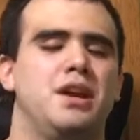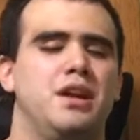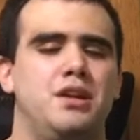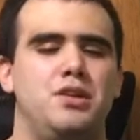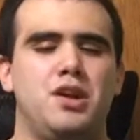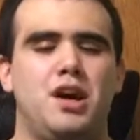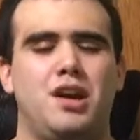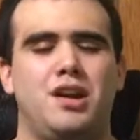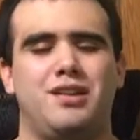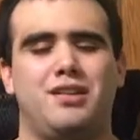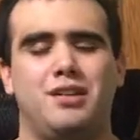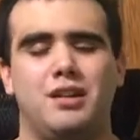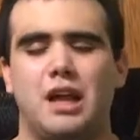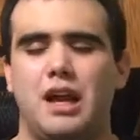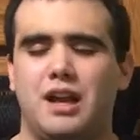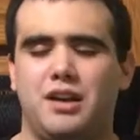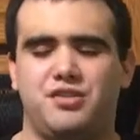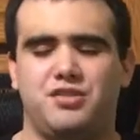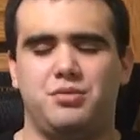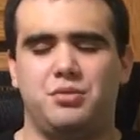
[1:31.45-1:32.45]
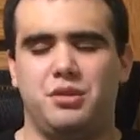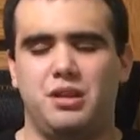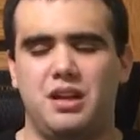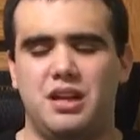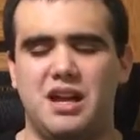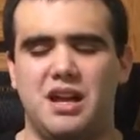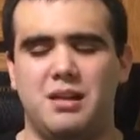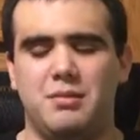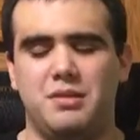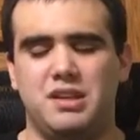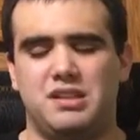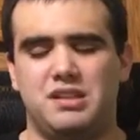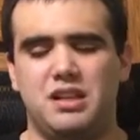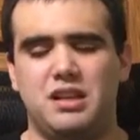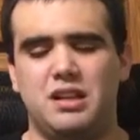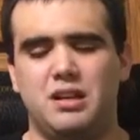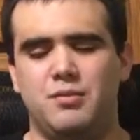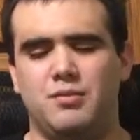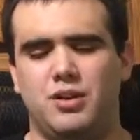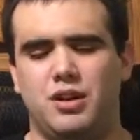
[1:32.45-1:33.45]
Not at all, actually. Um, this
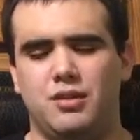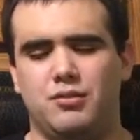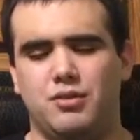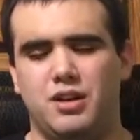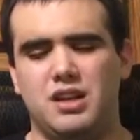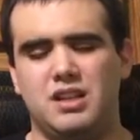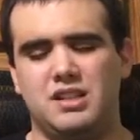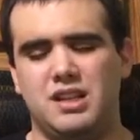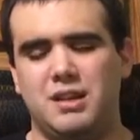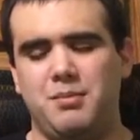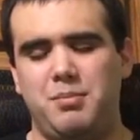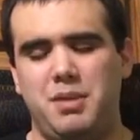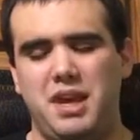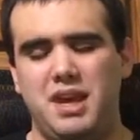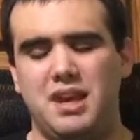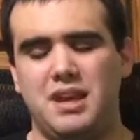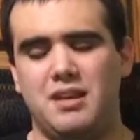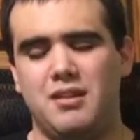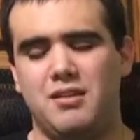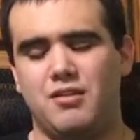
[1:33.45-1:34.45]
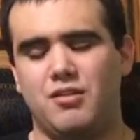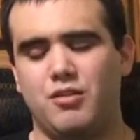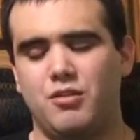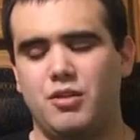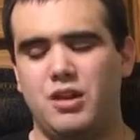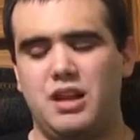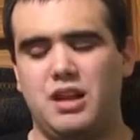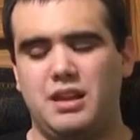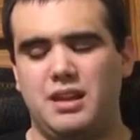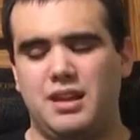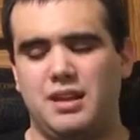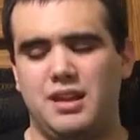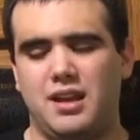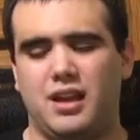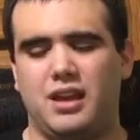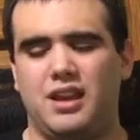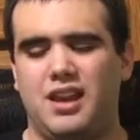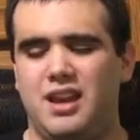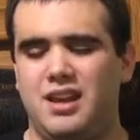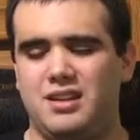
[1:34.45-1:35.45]
didn't involve raising pins or anything like
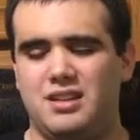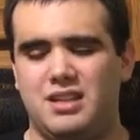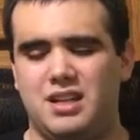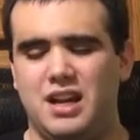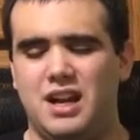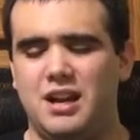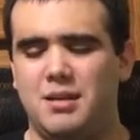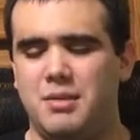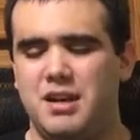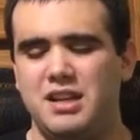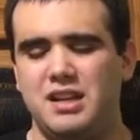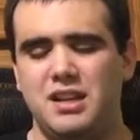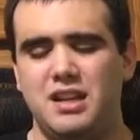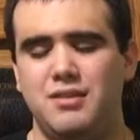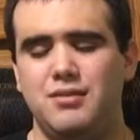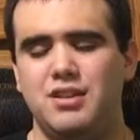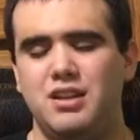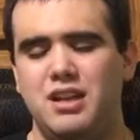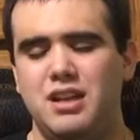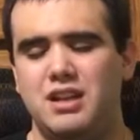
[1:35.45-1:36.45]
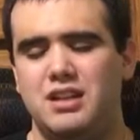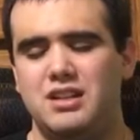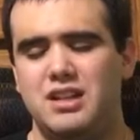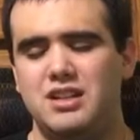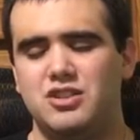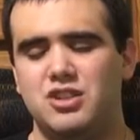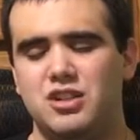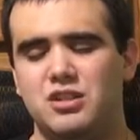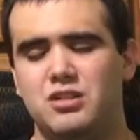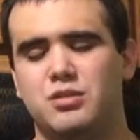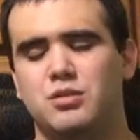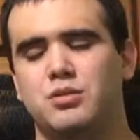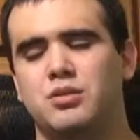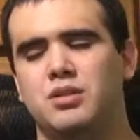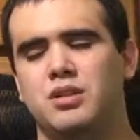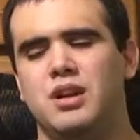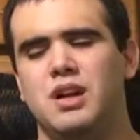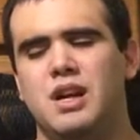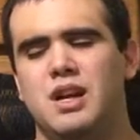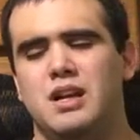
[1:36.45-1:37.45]
that. Um, I didn't even need a tension
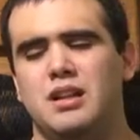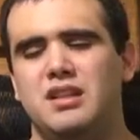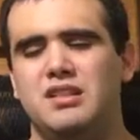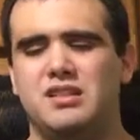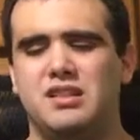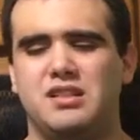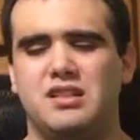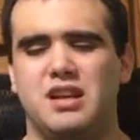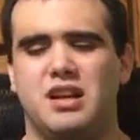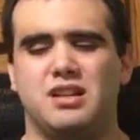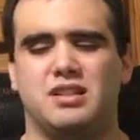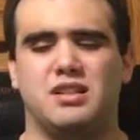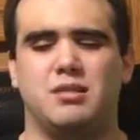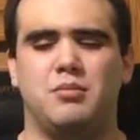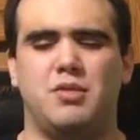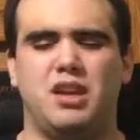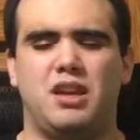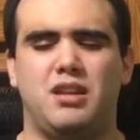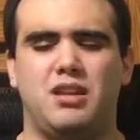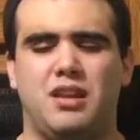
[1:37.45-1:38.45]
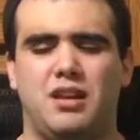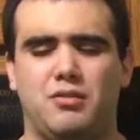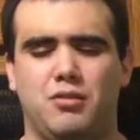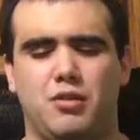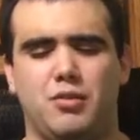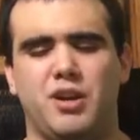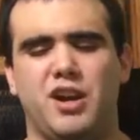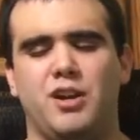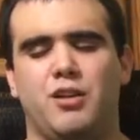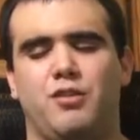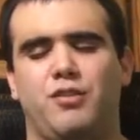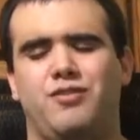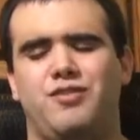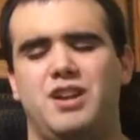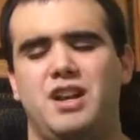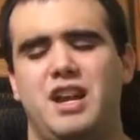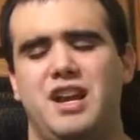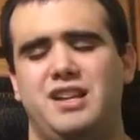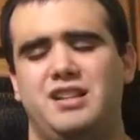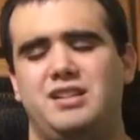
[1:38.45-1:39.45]
tool. This is not something that requires
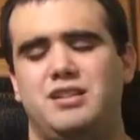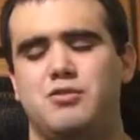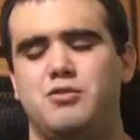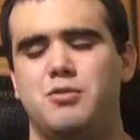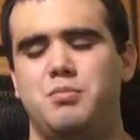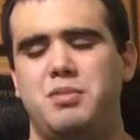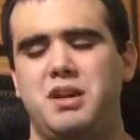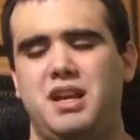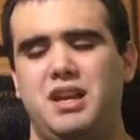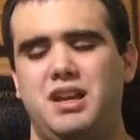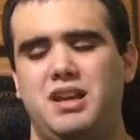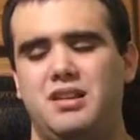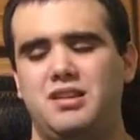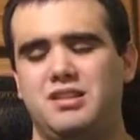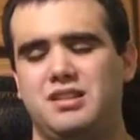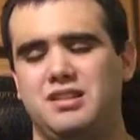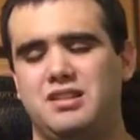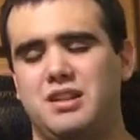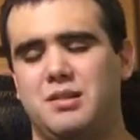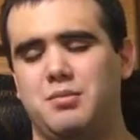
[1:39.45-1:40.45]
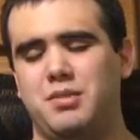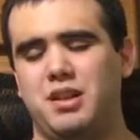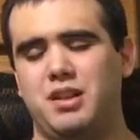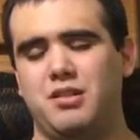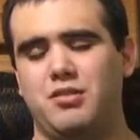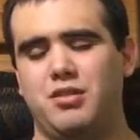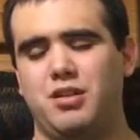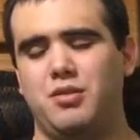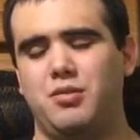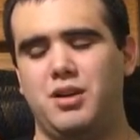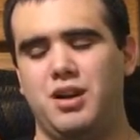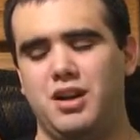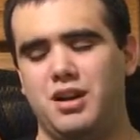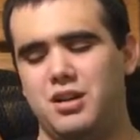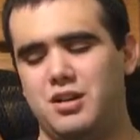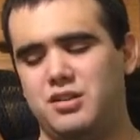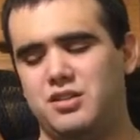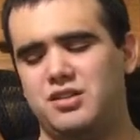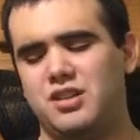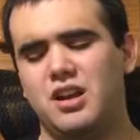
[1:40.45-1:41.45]
finesse or picking. This is something that
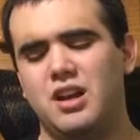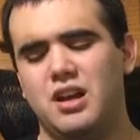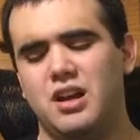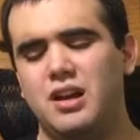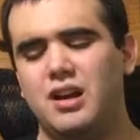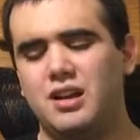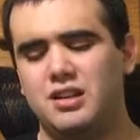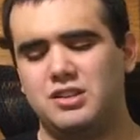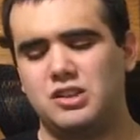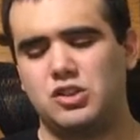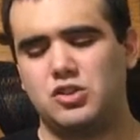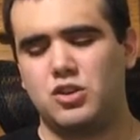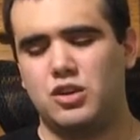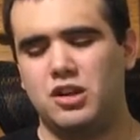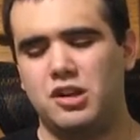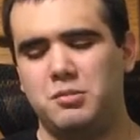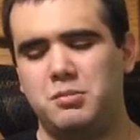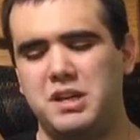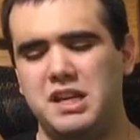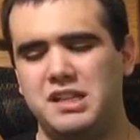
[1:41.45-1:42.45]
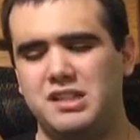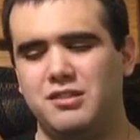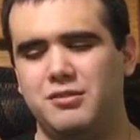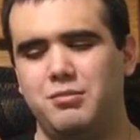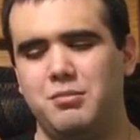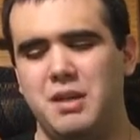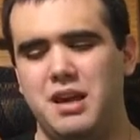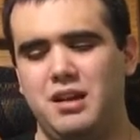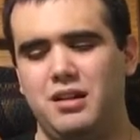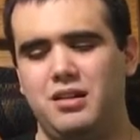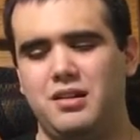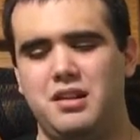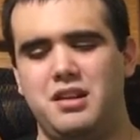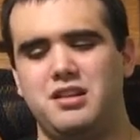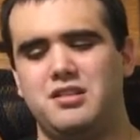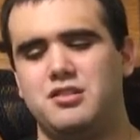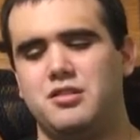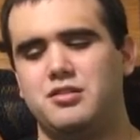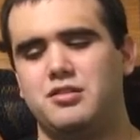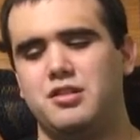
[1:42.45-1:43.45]
requires a strong piece of metal that
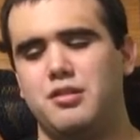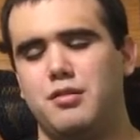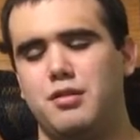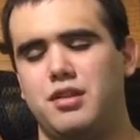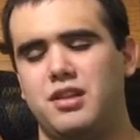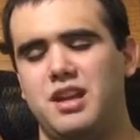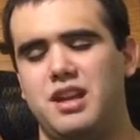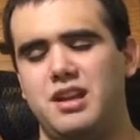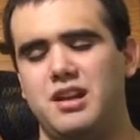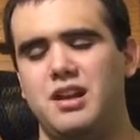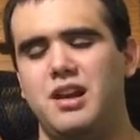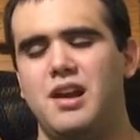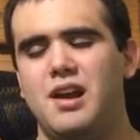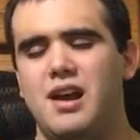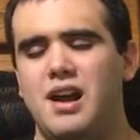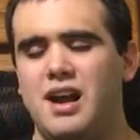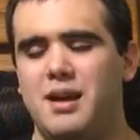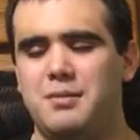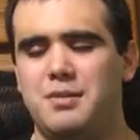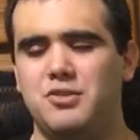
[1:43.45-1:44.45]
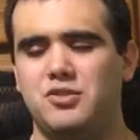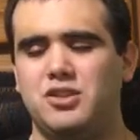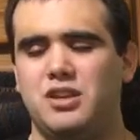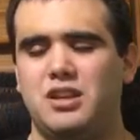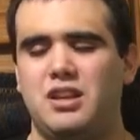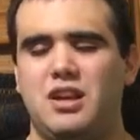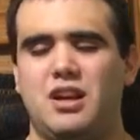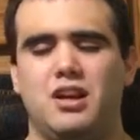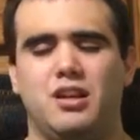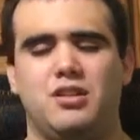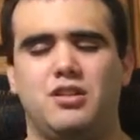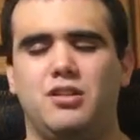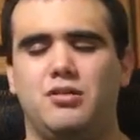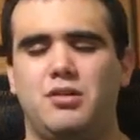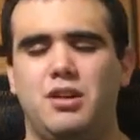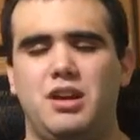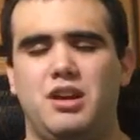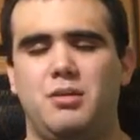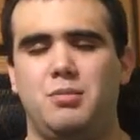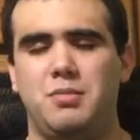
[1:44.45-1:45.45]
is also thin. I'm using the octo
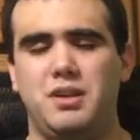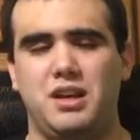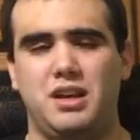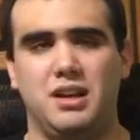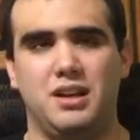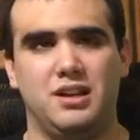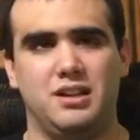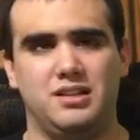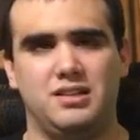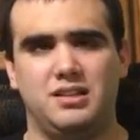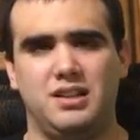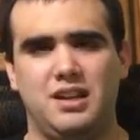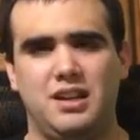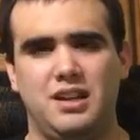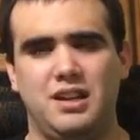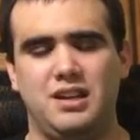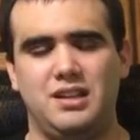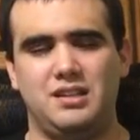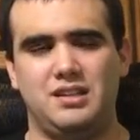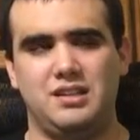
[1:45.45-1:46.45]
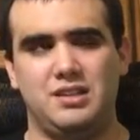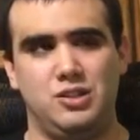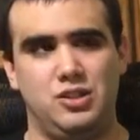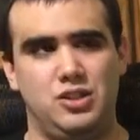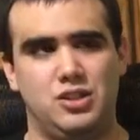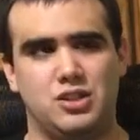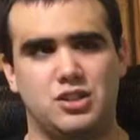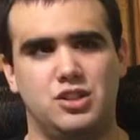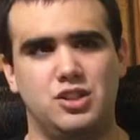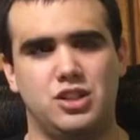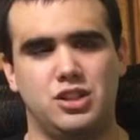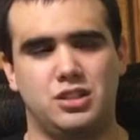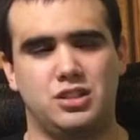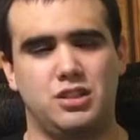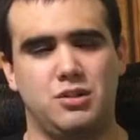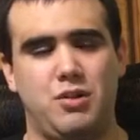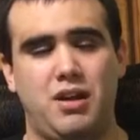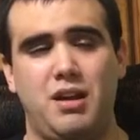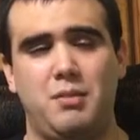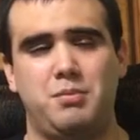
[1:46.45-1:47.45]
rake because it is just
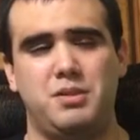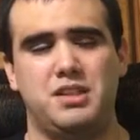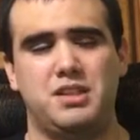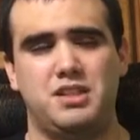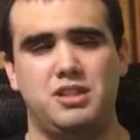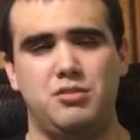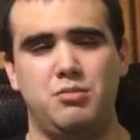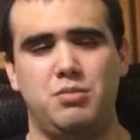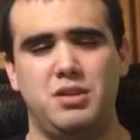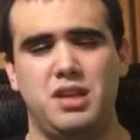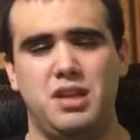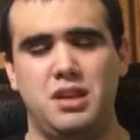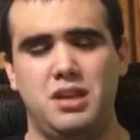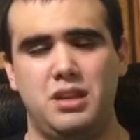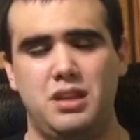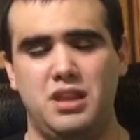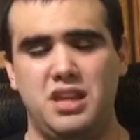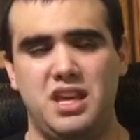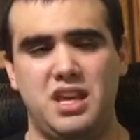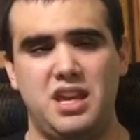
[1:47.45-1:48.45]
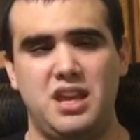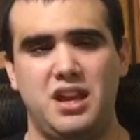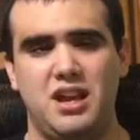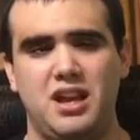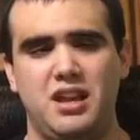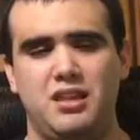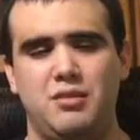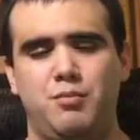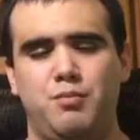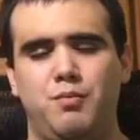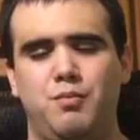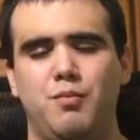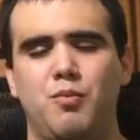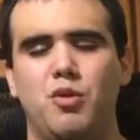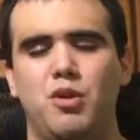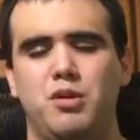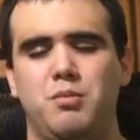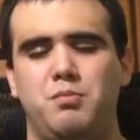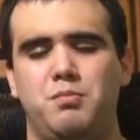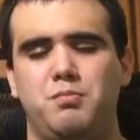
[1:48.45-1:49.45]
so happens to be the uh, the
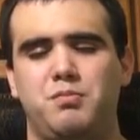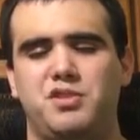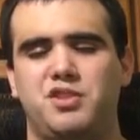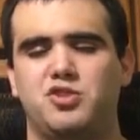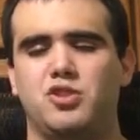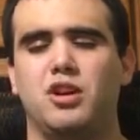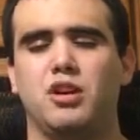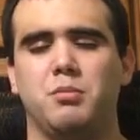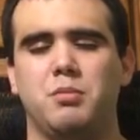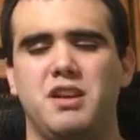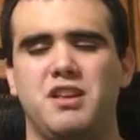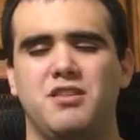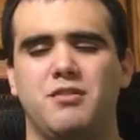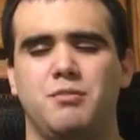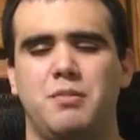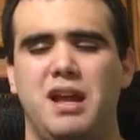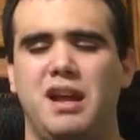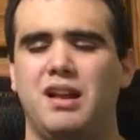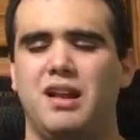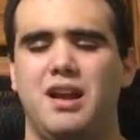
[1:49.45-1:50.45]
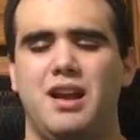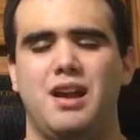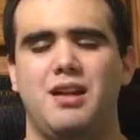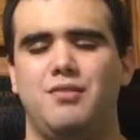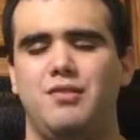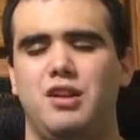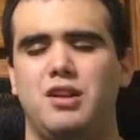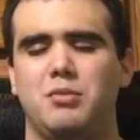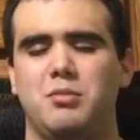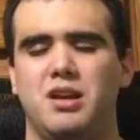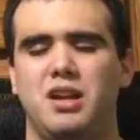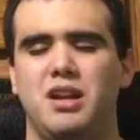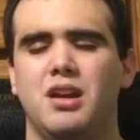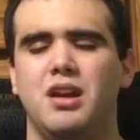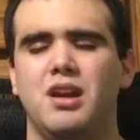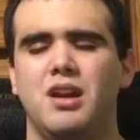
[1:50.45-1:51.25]
one strong piece of metal I have near me.